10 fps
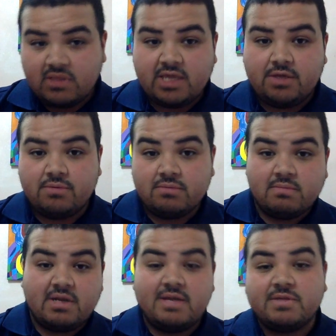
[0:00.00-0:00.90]
Thank you.
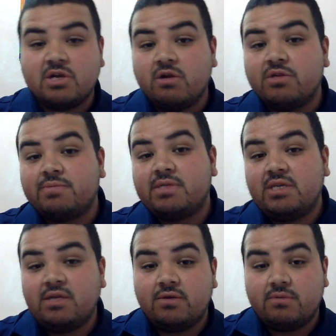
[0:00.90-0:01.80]
My name is Carlos
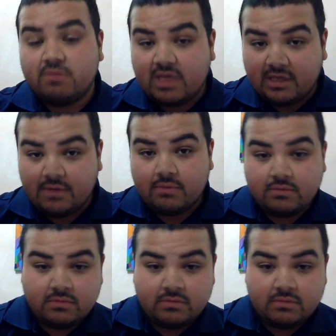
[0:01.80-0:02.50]
Patino. Thank you.